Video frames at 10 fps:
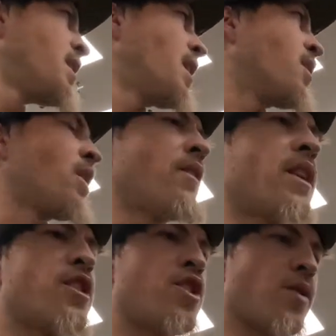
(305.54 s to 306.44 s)
I know I have
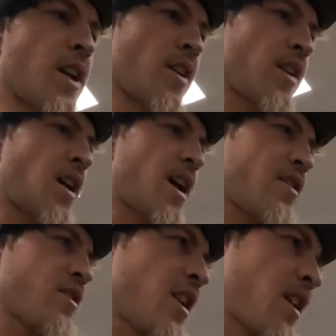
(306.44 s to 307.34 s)
an EG one out at
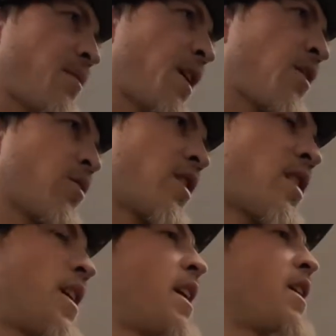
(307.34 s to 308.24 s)
Lyle's that I can make
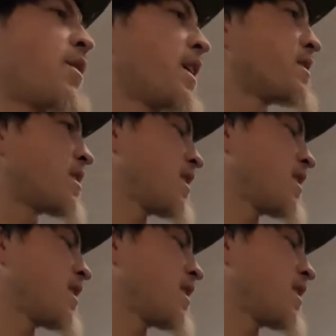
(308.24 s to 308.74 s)
work. Anyways,